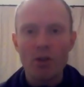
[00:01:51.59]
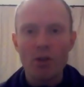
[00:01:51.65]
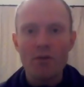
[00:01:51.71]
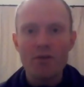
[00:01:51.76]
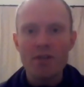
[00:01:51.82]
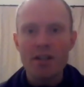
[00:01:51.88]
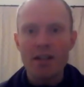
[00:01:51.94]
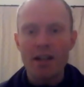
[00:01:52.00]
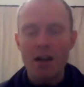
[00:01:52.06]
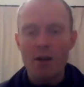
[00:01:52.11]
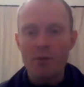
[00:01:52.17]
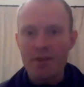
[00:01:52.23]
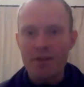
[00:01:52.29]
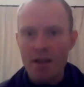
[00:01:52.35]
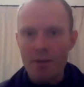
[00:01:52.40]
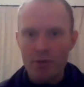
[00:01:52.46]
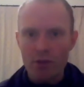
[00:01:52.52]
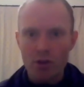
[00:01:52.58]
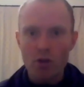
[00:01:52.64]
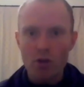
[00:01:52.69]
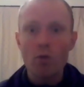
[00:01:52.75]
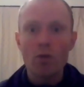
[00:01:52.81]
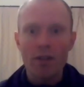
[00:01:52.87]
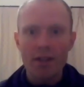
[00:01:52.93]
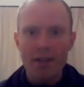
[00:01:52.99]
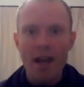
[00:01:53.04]
obviously I was able to
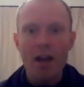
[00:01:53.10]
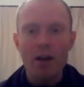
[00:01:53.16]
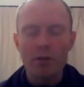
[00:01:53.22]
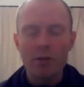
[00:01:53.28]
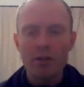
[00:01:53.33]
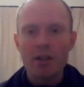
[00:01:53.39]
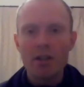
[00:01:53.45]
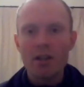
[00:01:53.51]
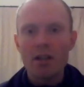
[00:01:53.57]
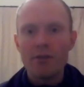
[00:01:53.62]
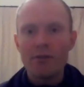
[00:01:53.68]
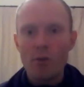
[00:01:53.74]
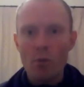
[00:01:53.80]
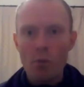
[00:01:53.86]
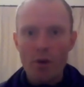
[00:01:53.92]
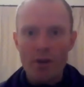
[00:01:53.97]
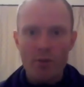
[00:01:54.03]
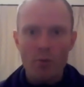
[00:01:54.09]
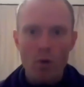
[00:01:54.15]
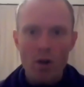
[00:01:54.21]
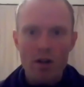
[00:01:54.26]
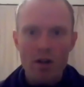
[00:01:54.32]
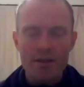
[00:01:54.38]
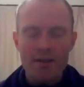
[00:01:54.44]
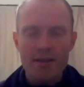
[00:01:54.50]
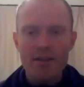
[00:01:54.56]
call it out for what it
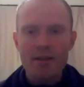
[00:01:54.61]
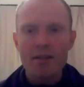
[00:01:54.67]
was.